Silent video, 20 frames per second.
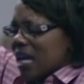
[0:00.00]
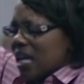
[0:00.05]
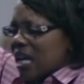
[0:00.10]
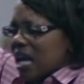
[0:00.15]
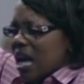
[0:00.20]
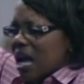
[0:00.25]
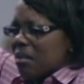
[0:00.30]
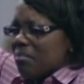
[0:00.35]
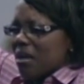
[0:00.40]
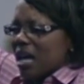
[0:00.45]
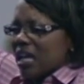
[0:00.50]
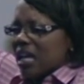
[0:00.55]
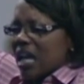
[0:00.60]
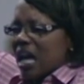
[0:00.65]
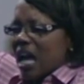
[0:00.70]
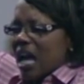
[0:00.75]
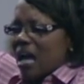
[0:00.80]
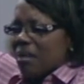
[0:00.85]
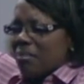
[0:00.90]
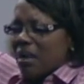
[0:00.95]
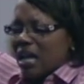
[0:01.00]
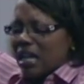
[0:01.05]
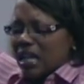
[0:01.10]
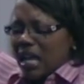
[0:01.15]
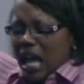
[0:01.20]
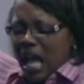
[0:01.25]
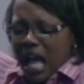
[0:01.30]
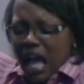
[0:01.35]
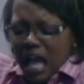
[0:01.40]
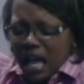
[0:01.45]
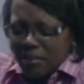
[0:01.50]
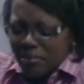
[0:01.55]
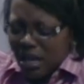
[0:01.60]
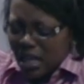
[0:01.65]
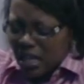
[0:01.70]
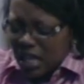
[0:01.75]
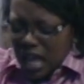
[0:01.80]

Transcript: I'm not here accidentally.